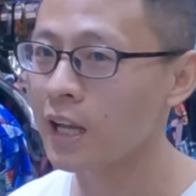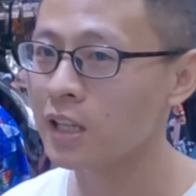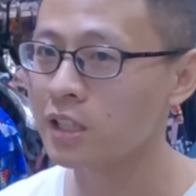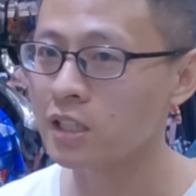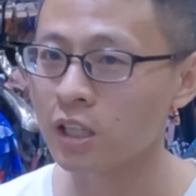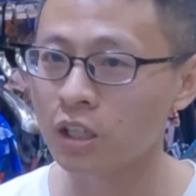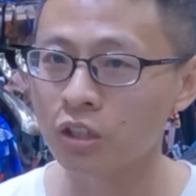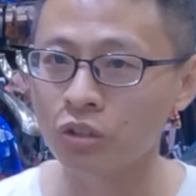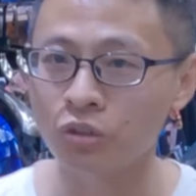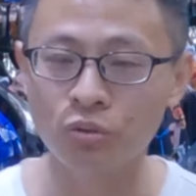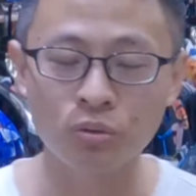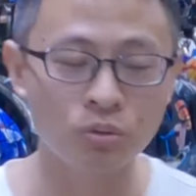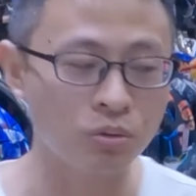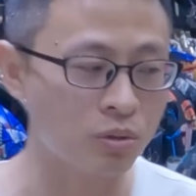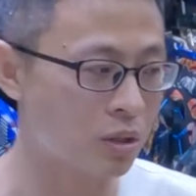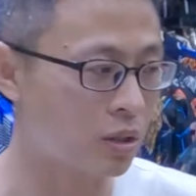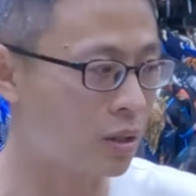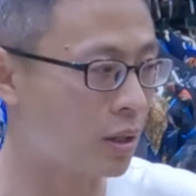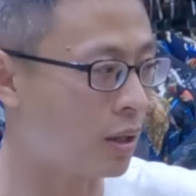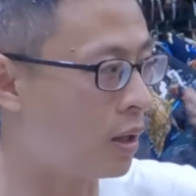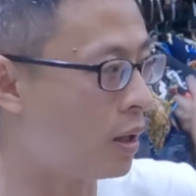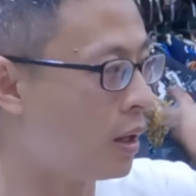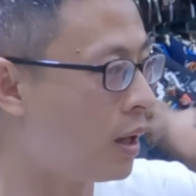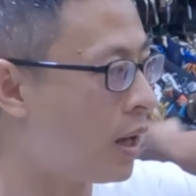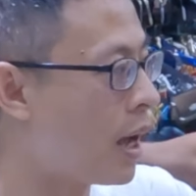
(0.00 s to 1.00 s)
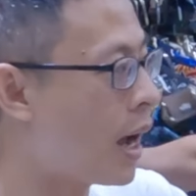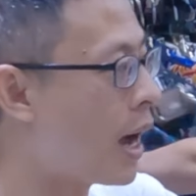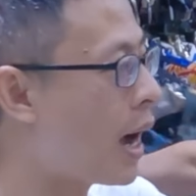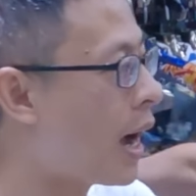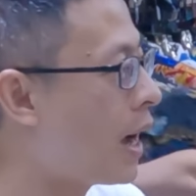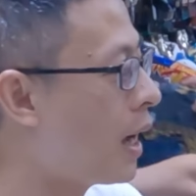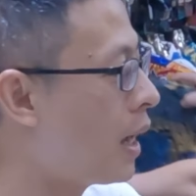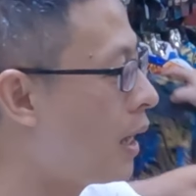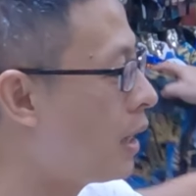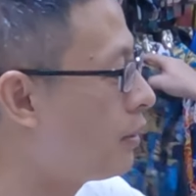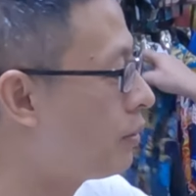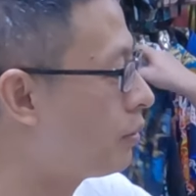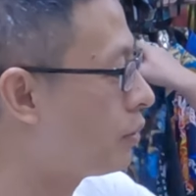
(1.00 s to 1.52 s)
I send goods,
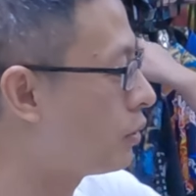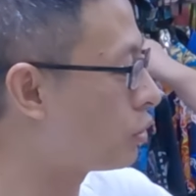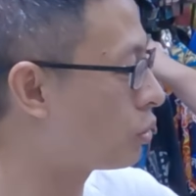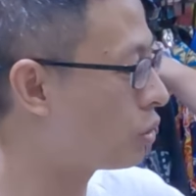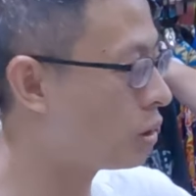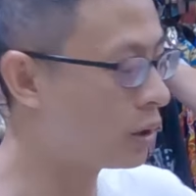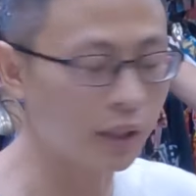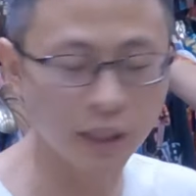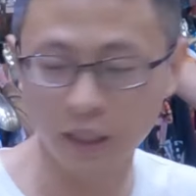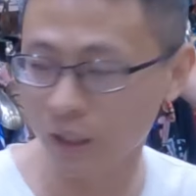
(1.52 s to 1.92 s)
I if